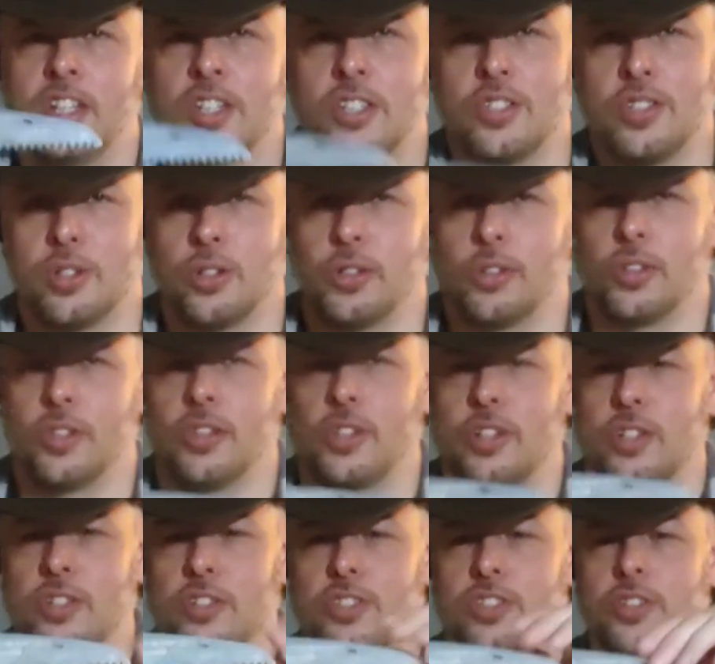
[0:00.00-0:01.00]
So
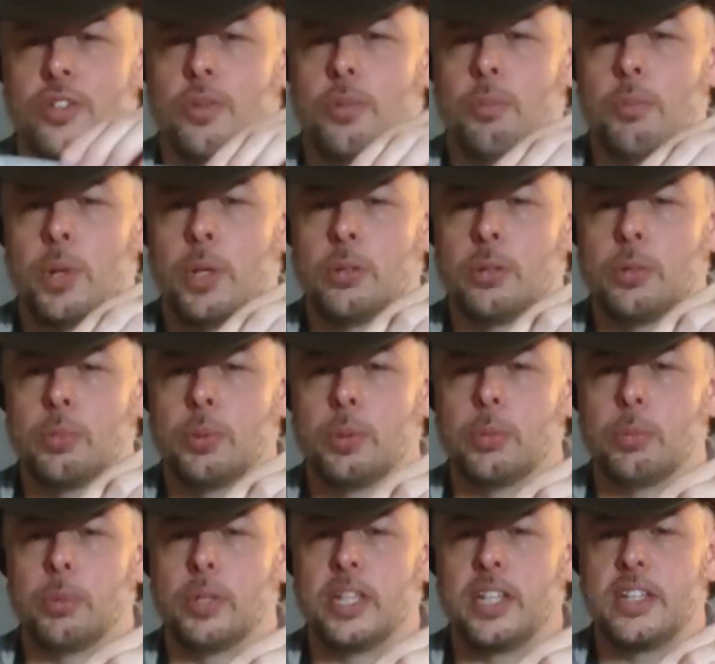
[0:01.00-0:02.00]
there's
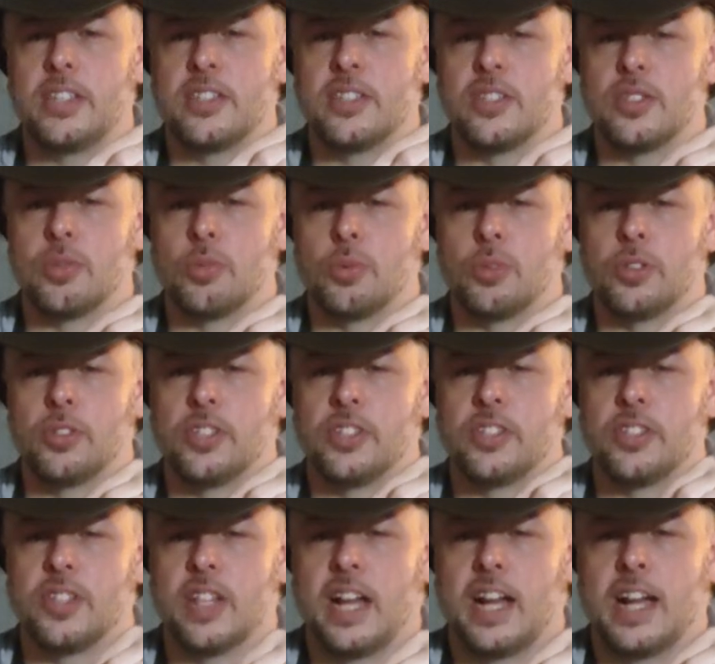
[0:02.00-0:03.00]
multiple places where
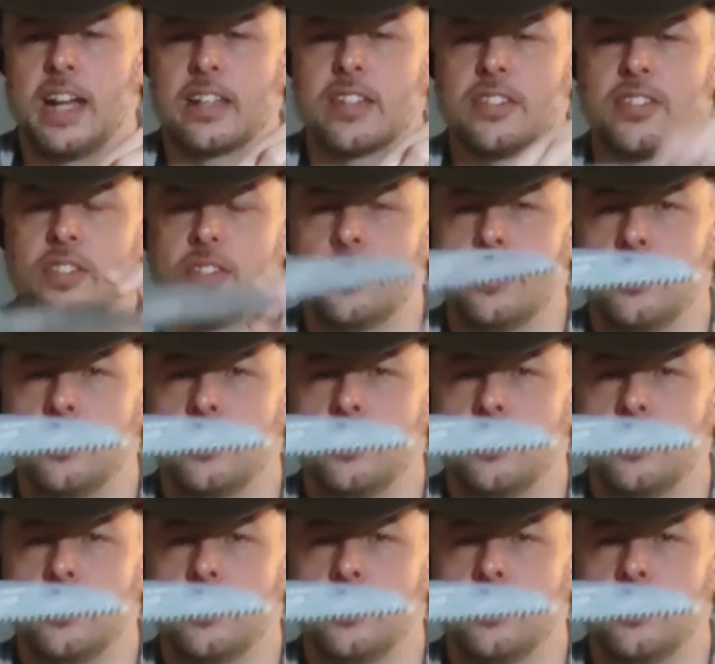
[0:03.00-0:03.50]
this locks.